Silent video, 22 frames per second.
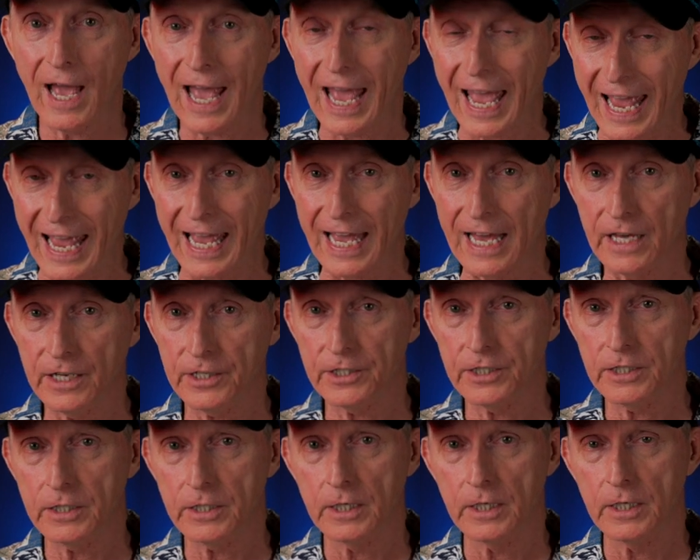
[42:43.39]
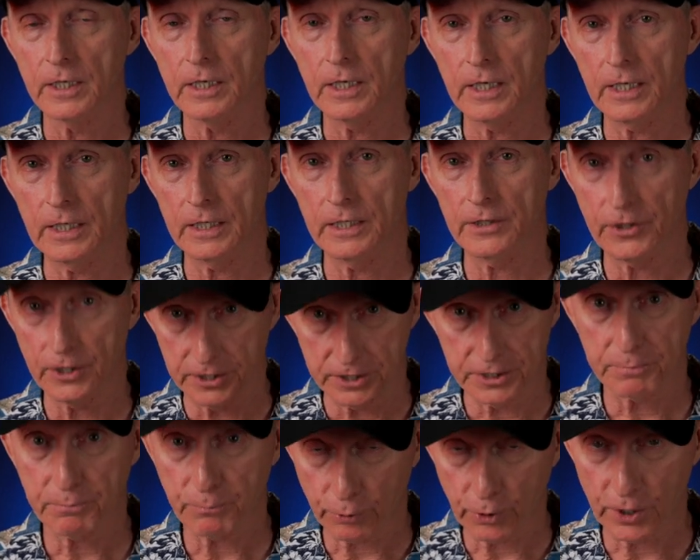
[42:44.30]
and
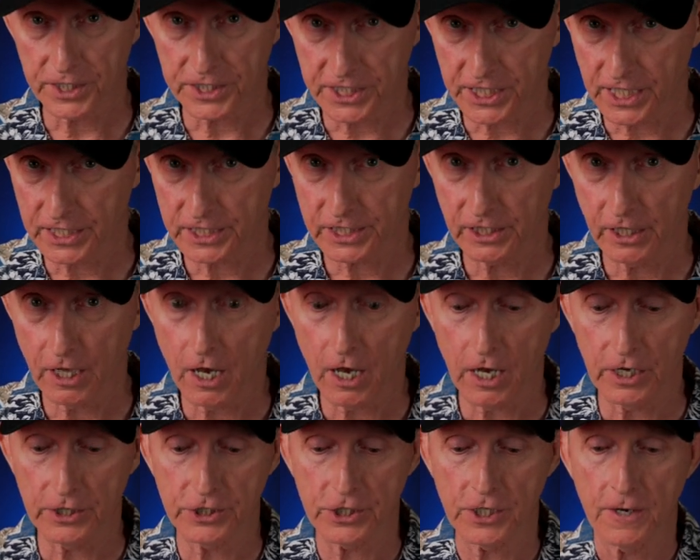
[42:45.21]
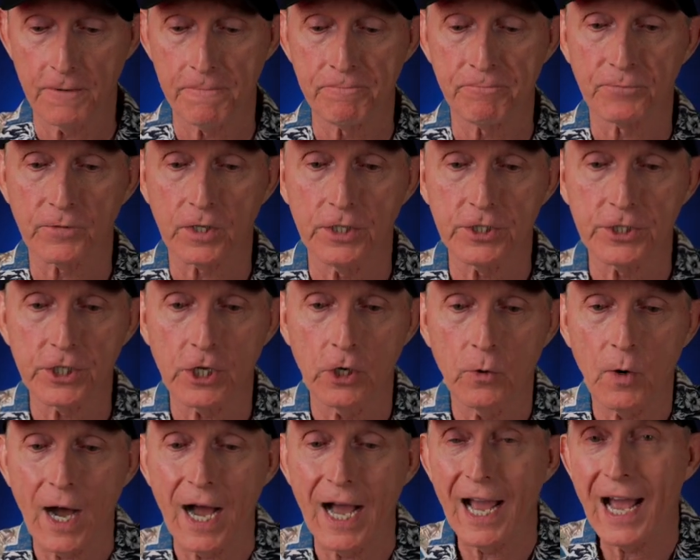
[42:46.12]
this Princess Lodge.
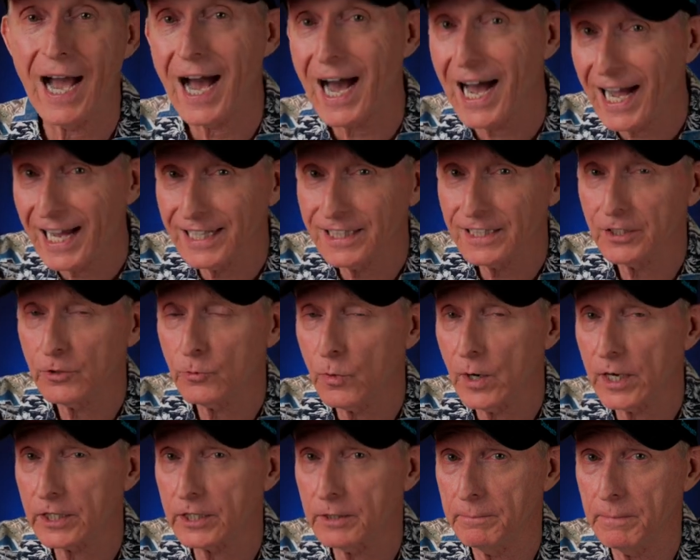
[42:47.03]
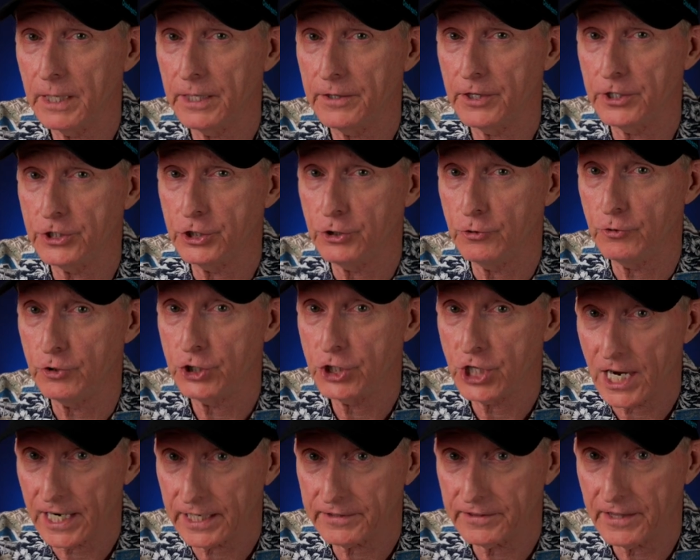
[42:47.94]
So I highly recommend that you
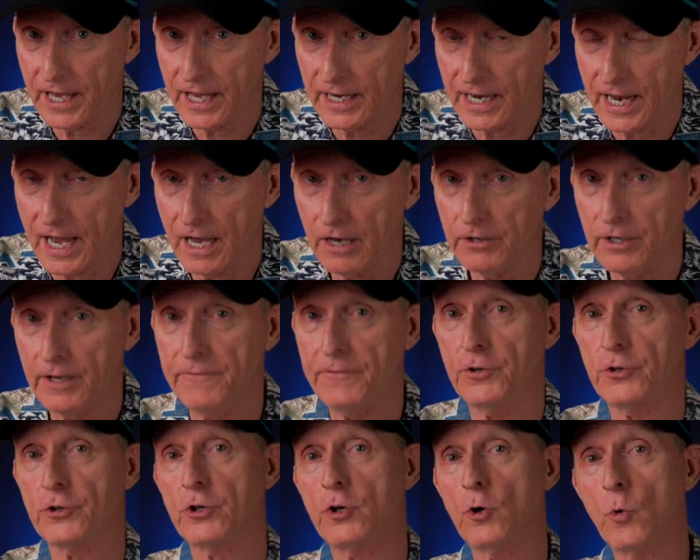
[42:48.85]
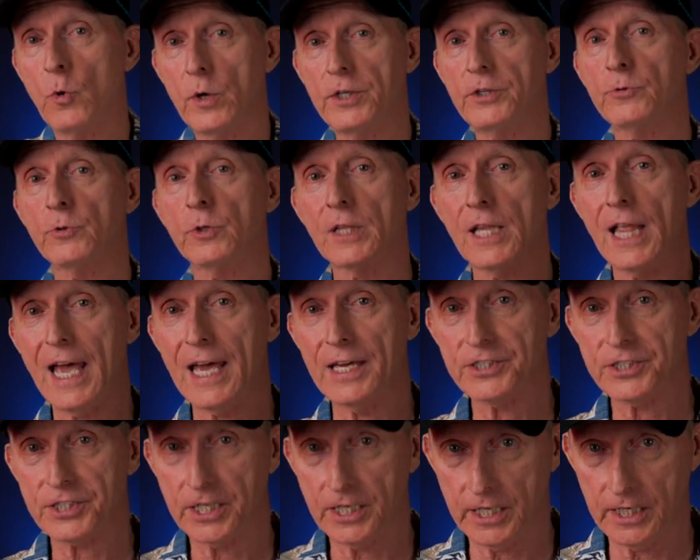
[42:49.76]
check that out. If you're going to
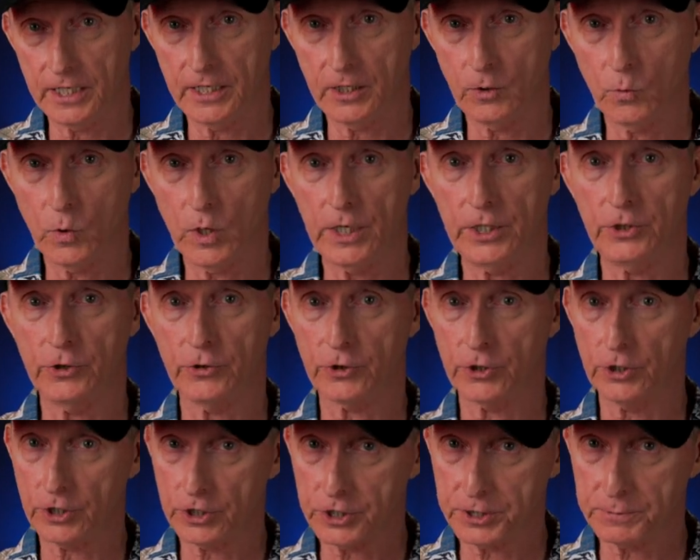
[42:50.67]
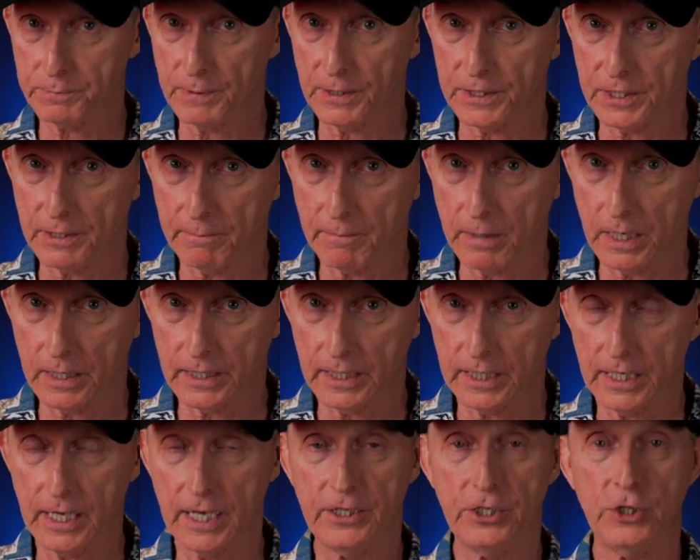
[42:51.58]
Alaska anyway and you're going to spend the
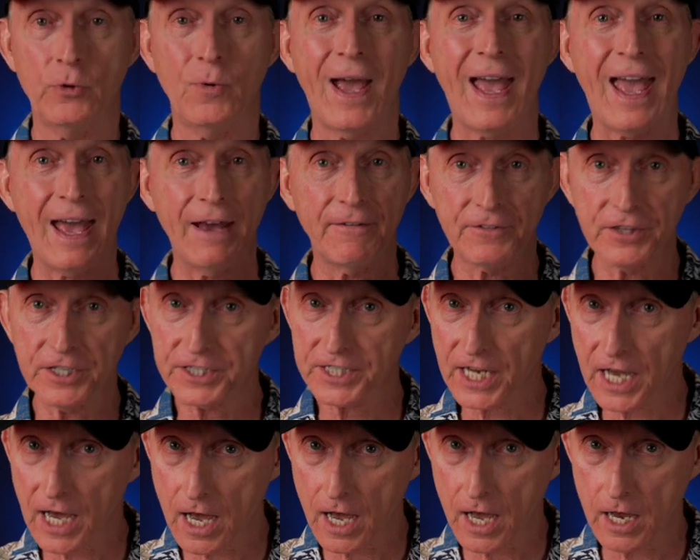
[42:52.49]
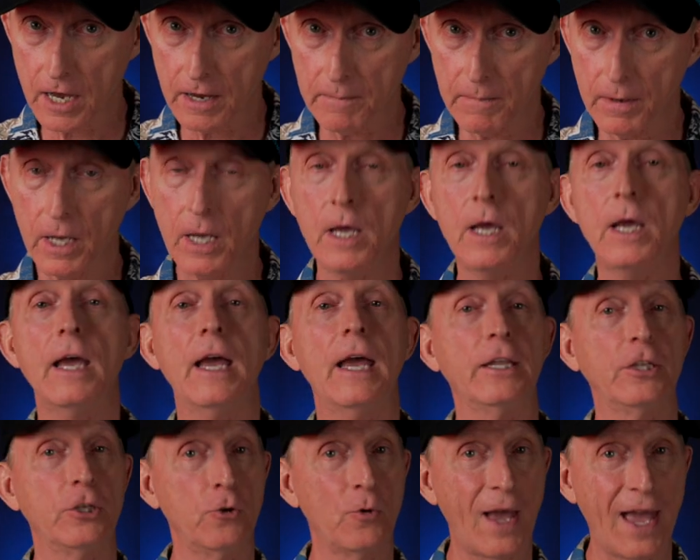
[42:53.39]
money and you have the time
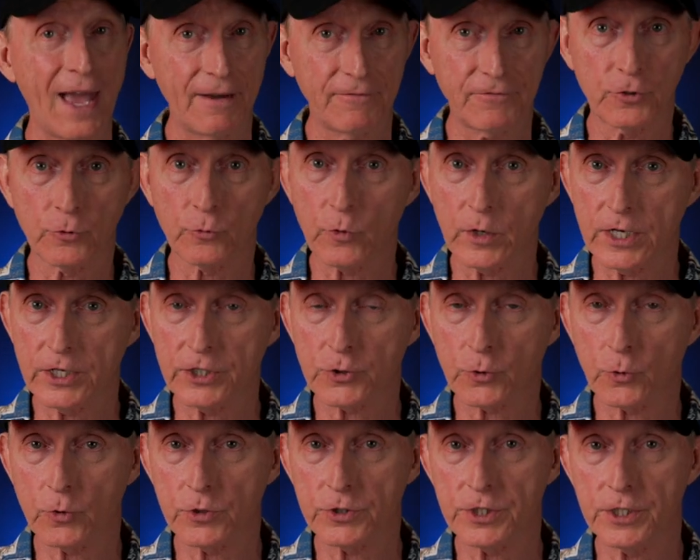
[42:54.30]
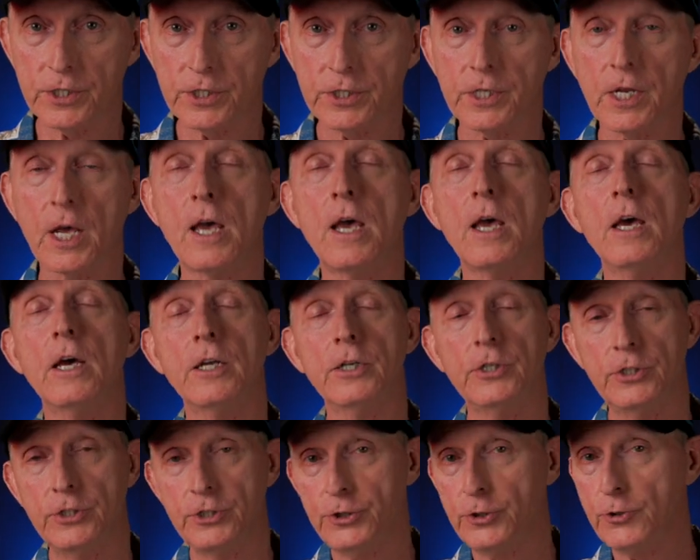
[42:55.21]
and you have the resources,
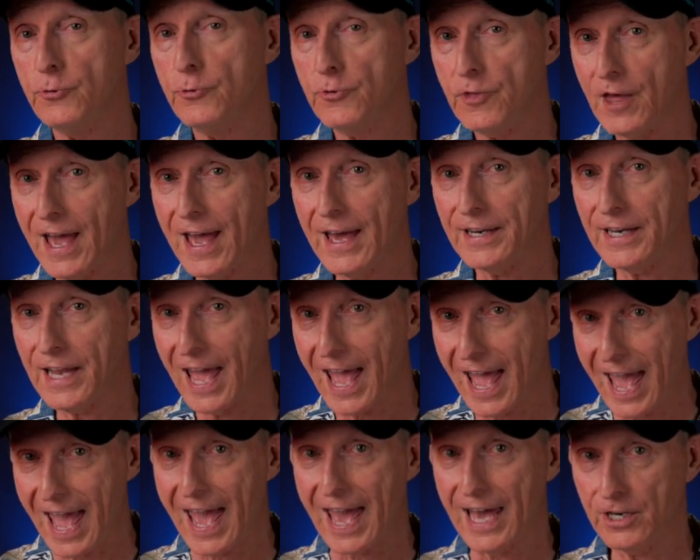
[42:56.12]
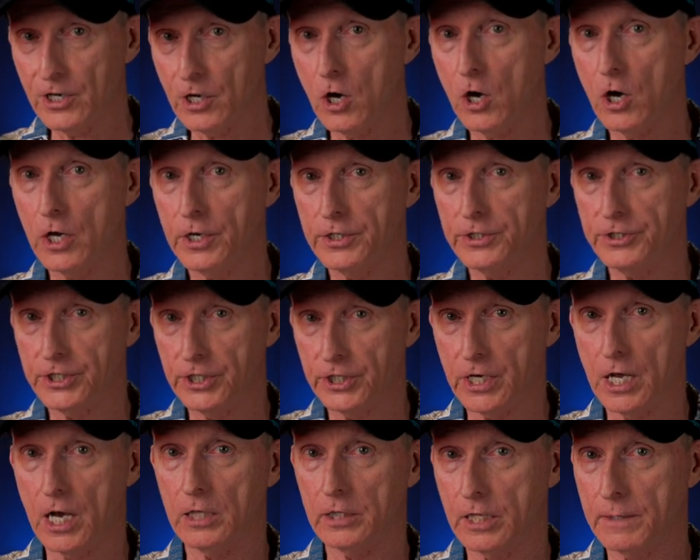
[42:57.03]
do that add-on
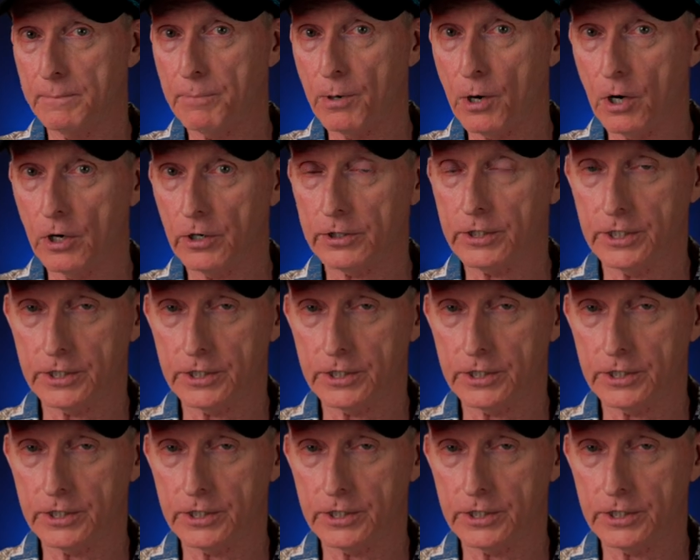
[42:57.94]
Denali Park